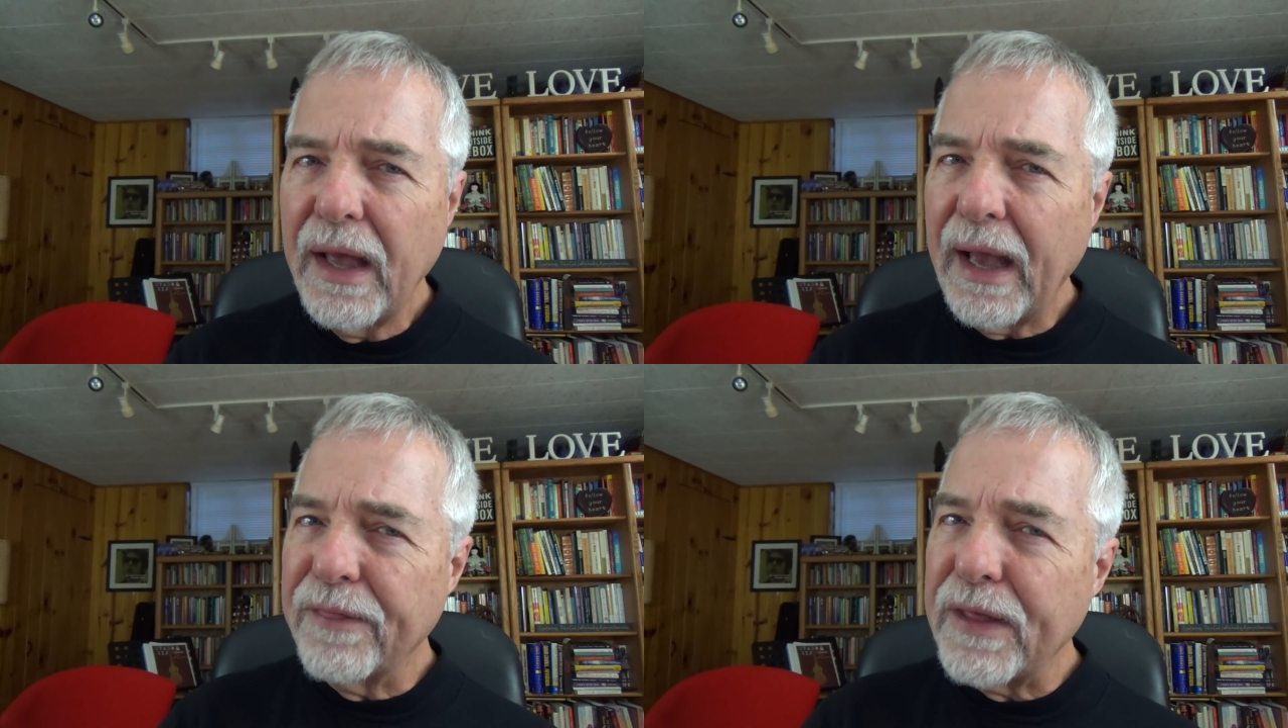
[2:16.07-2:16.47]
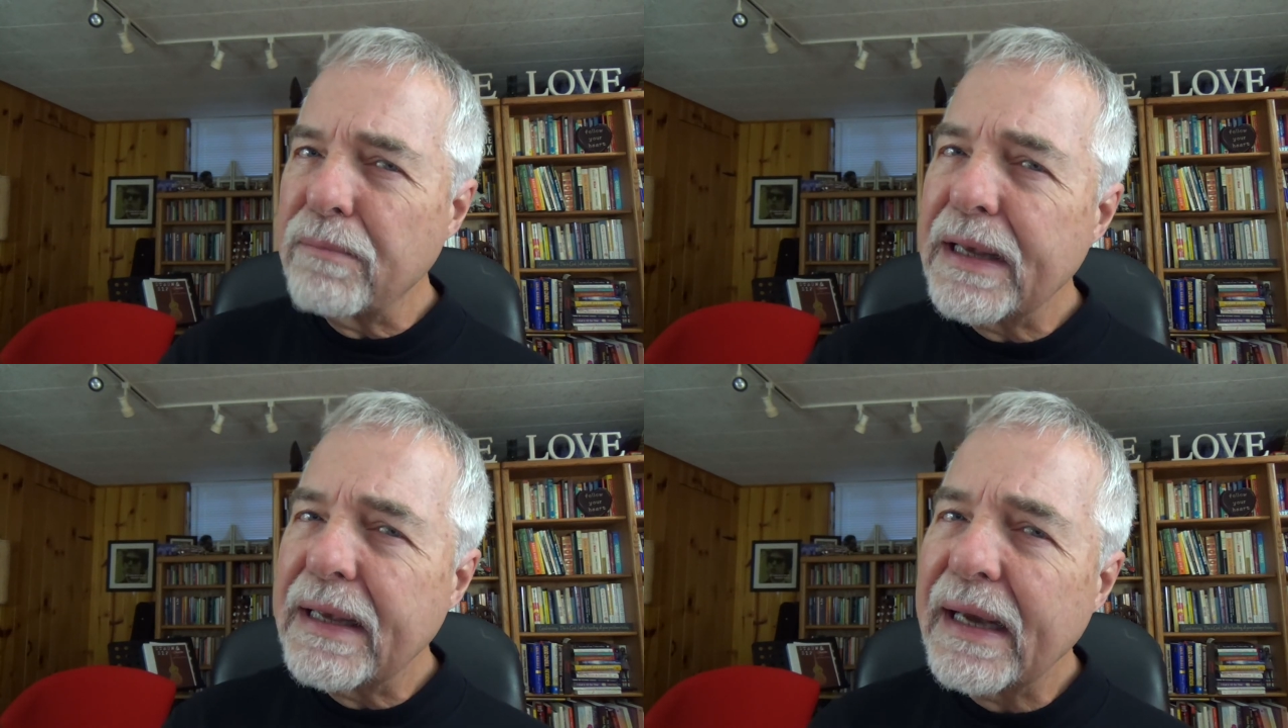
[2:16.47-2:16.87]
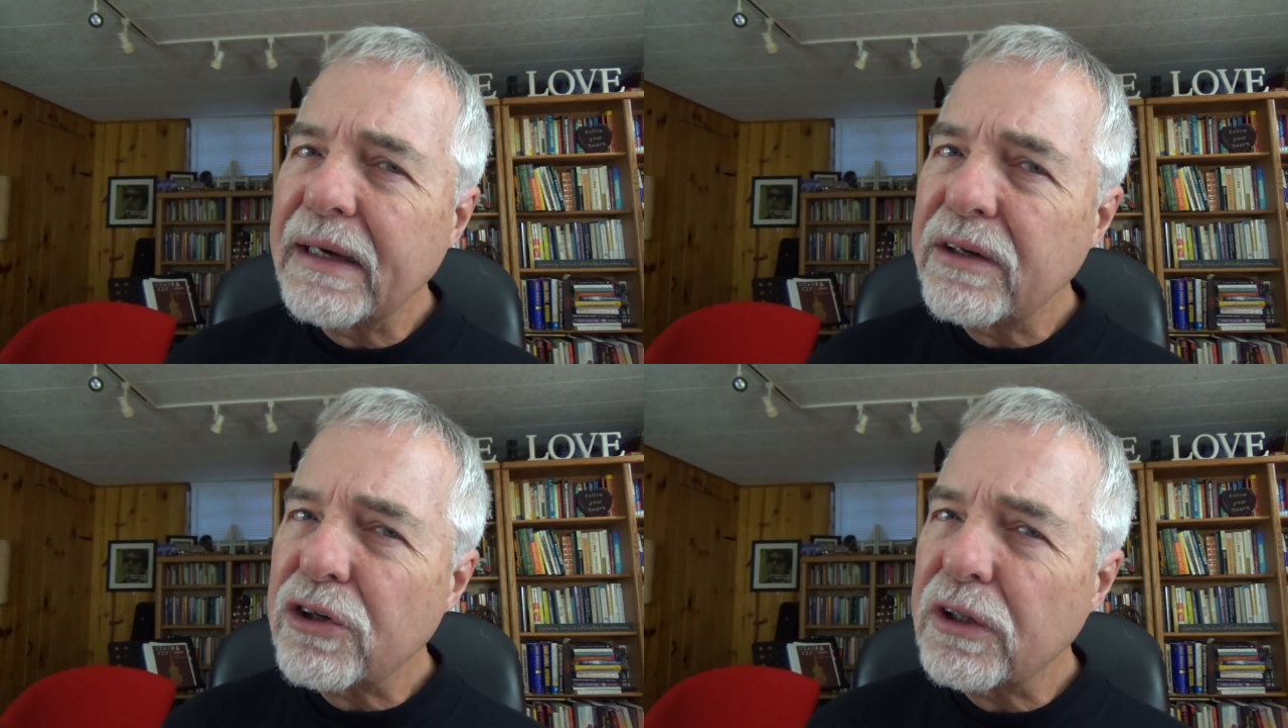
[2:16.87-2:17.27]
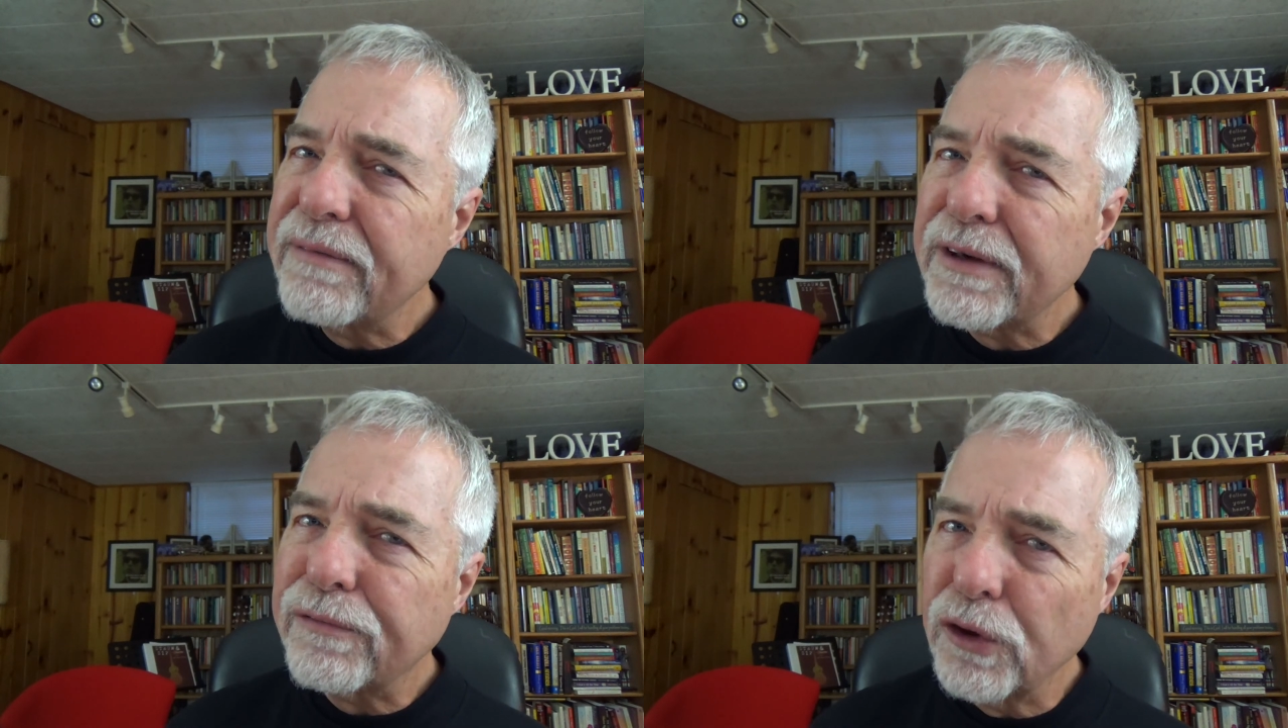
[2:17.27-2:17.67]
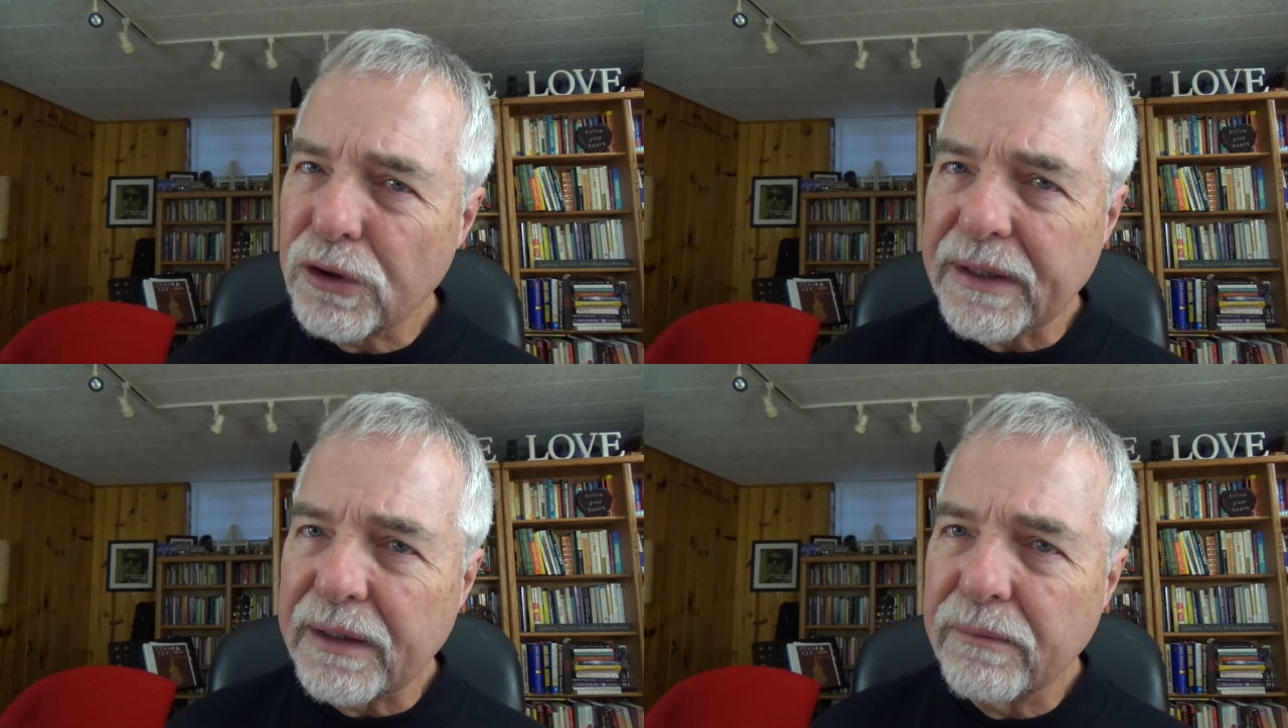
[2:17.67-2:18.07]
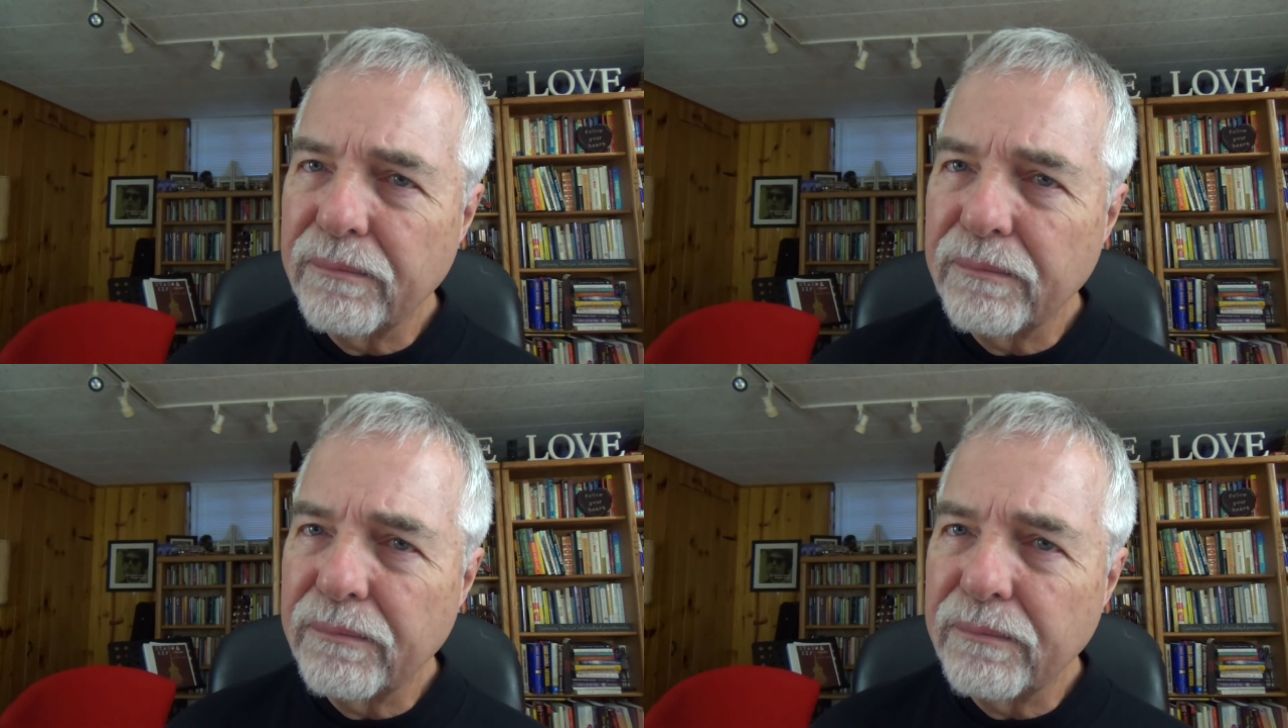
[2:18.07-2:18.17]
and then begin to live it fully,